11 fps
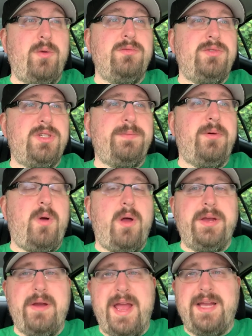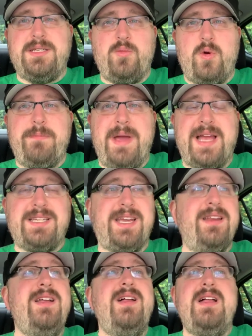Don't just put all your eggs in one
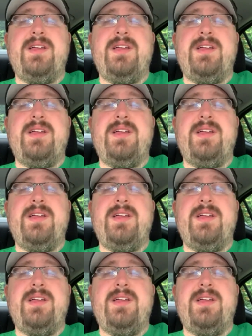basket